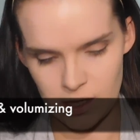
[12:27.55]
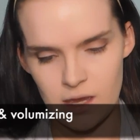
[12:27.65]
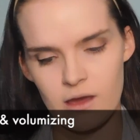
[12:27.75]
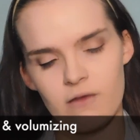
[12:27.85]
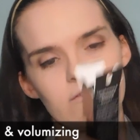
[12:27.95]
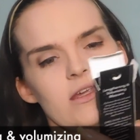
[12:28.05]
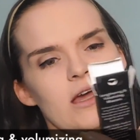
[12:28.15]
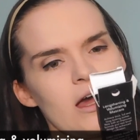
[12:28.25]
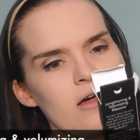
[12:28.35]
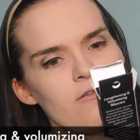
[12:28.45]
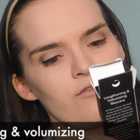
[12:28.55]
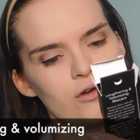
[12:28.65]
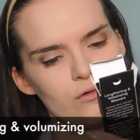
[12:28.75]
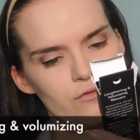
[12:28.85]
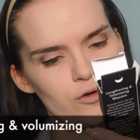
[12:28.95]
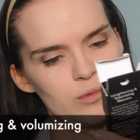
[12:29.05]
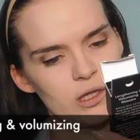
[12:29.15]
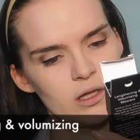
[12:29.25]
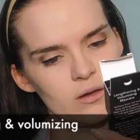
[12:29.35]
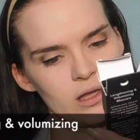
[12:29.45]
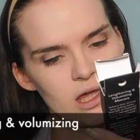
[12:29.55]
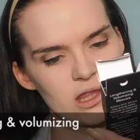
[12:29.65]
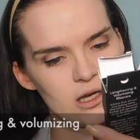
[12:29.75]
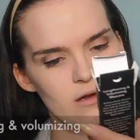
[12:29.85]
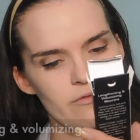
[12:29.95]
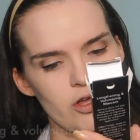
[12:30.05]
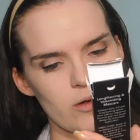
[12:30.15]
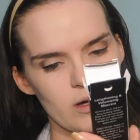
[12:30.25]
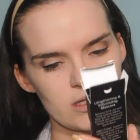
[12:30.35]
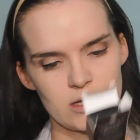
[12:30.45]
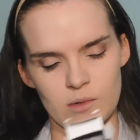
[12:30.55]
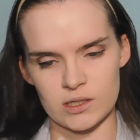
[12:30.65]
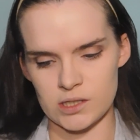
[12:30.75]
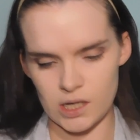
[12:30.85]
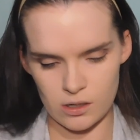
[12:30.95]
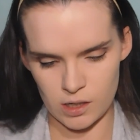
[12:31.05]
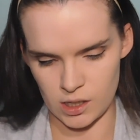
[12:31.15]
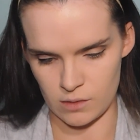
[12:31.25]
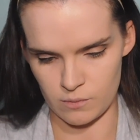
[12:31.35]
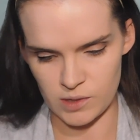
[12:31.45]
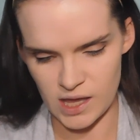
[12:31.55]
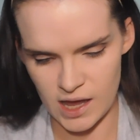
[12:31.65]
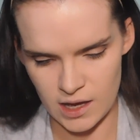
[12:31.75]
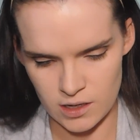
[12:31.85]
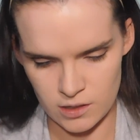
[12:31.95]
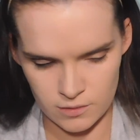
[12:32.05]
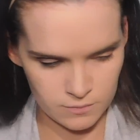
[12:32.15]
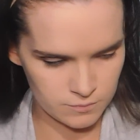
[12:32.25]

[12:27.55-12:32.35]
I have the e.l.f. New Formula Lengthening Volumizing Mascara in black.